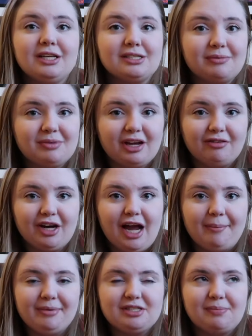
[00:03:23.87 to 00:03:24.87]
something ever
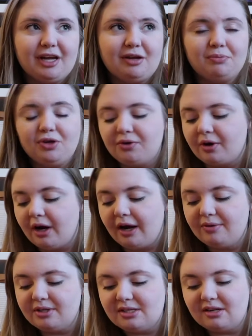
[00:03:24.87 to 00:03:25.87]
happened to my computer, I
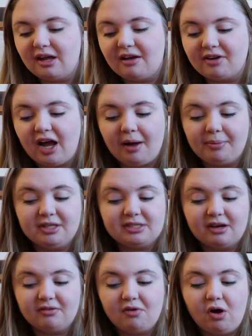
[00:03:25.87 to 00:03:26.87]
would still have copies
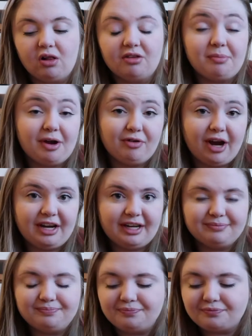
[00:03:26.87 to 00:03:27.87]
of all of my writing.